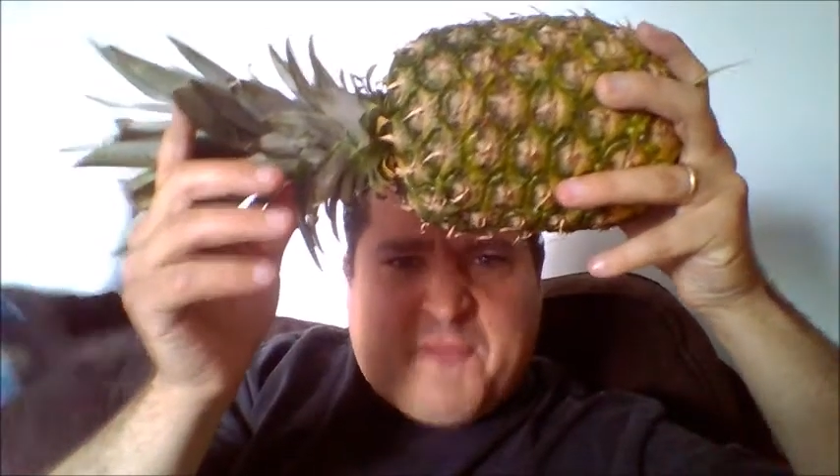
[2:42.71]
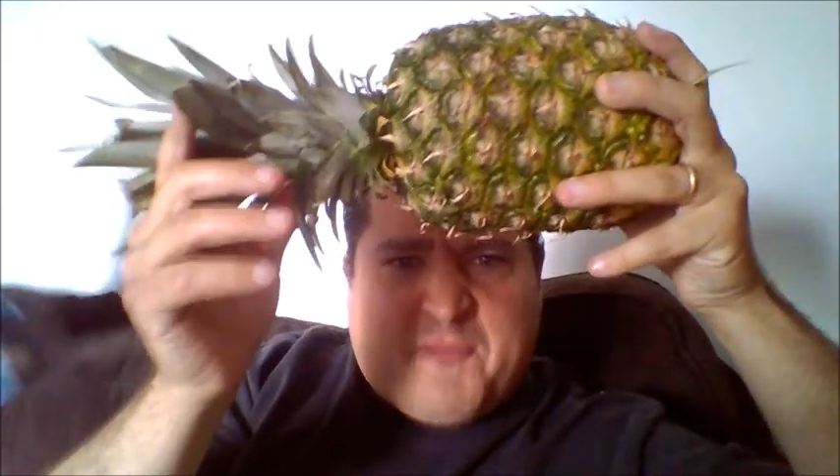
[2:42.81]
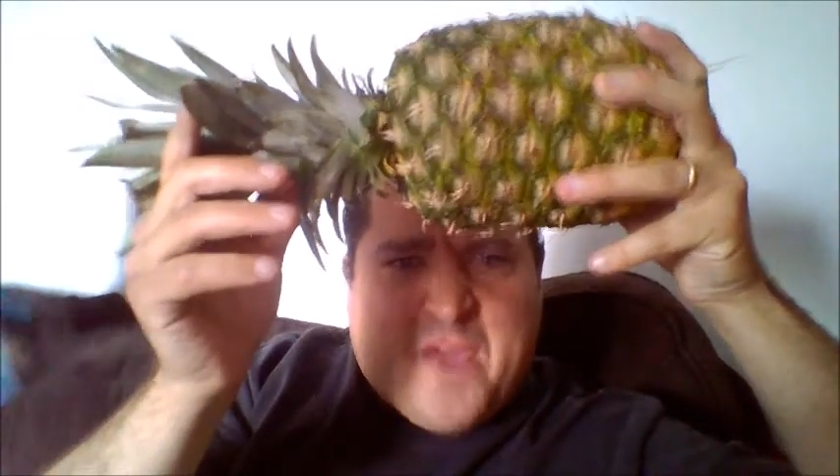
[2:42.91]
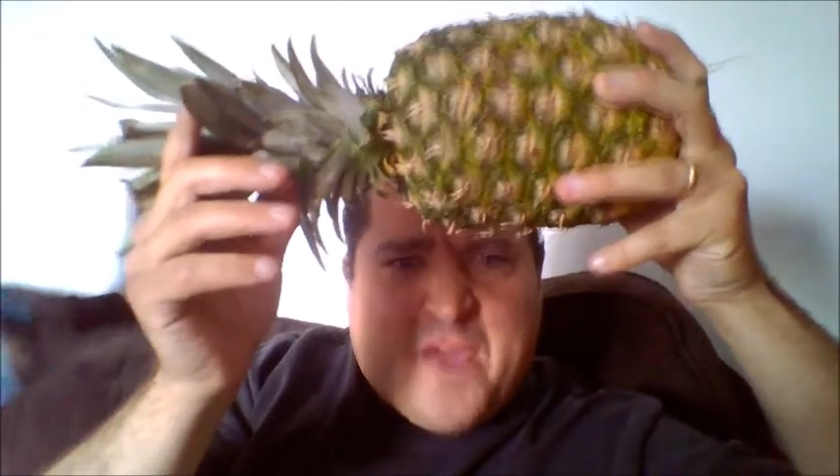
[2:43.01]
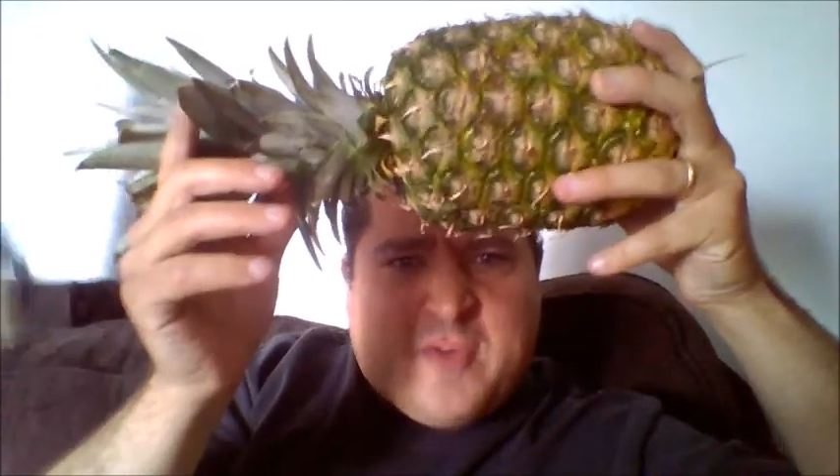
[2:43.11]
your
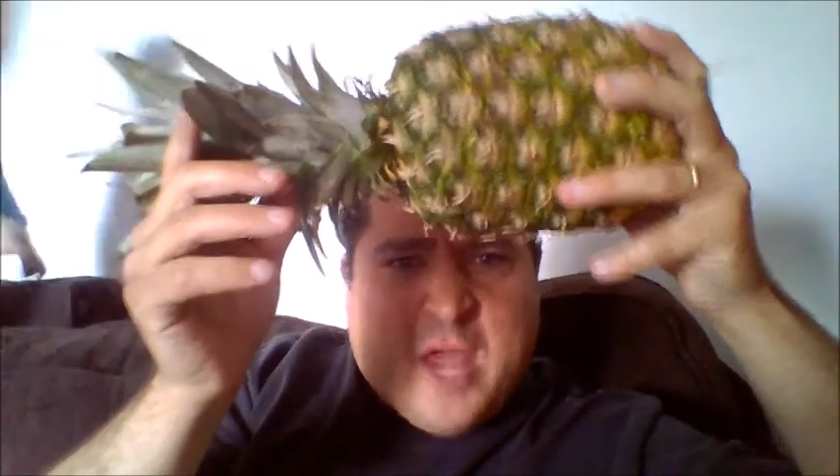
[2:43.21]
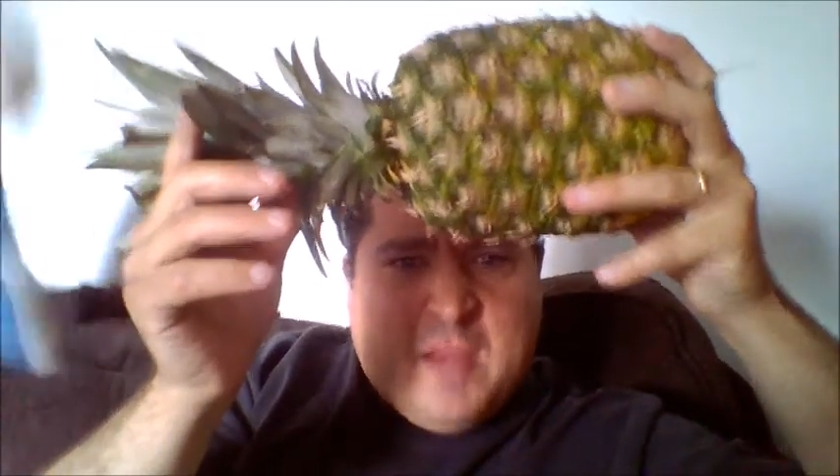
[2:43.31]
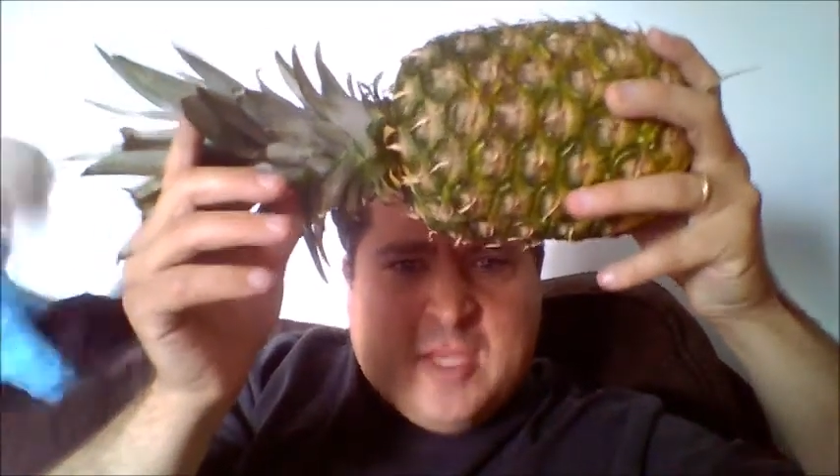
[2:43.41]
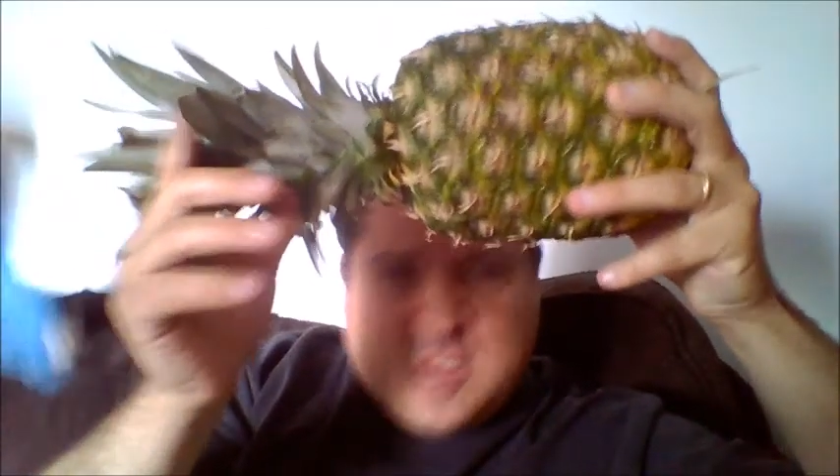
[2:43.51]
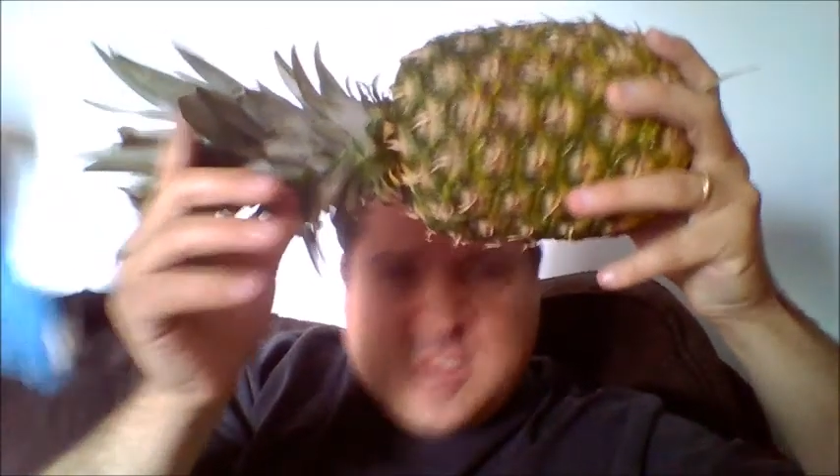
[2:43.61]
favorite
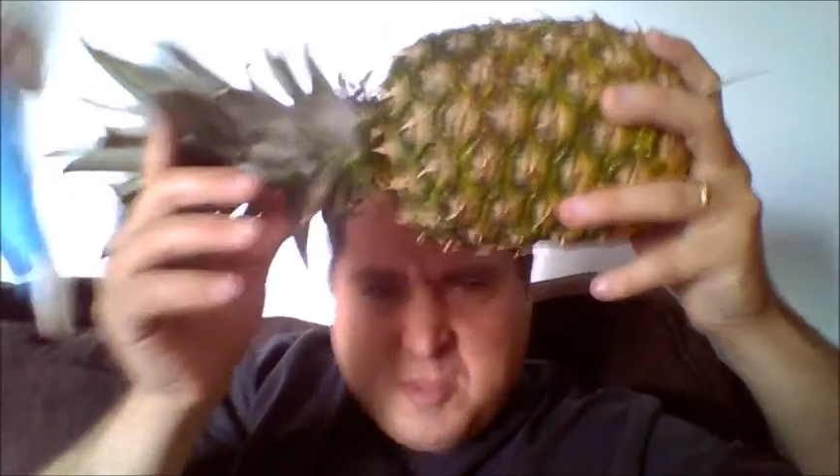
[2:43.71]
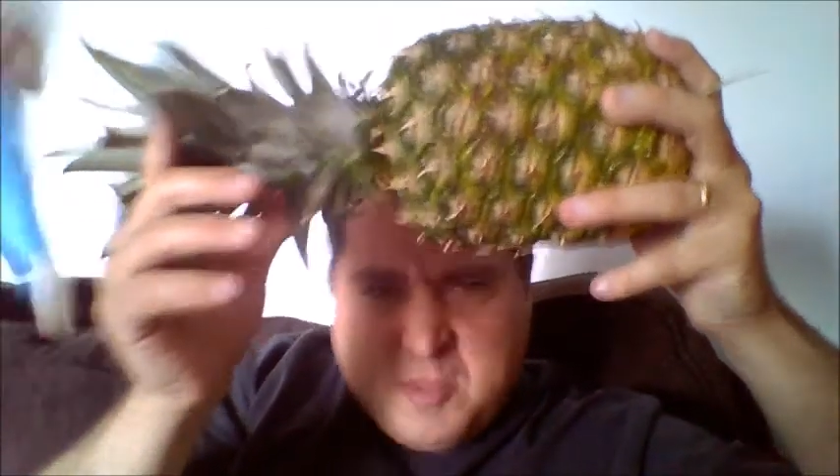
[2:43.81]
enemy is going to